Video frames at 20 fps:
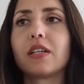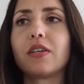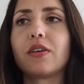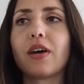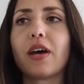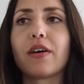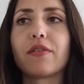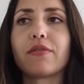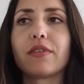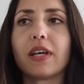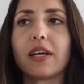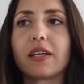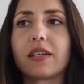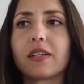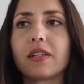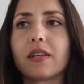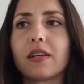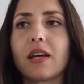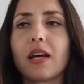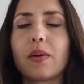have like
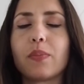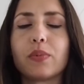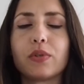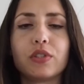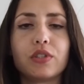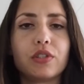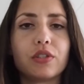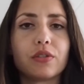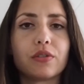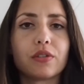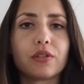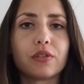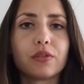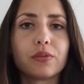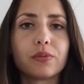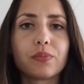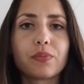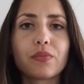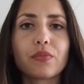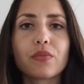a epidural,